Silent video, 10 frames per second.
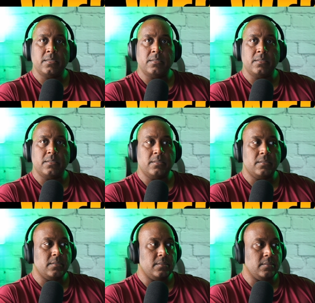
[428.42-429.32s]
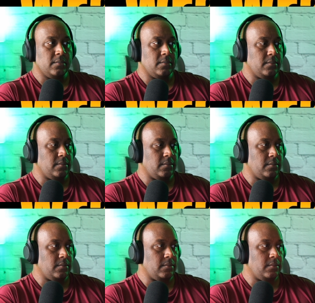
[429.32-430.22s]

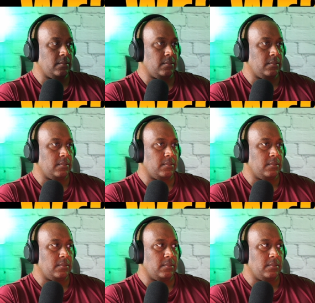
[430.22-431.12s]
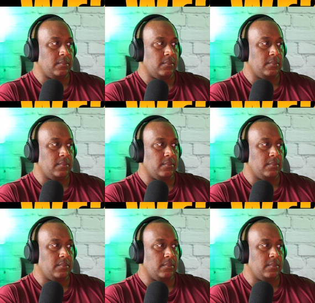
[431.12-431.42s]
(no one is talking)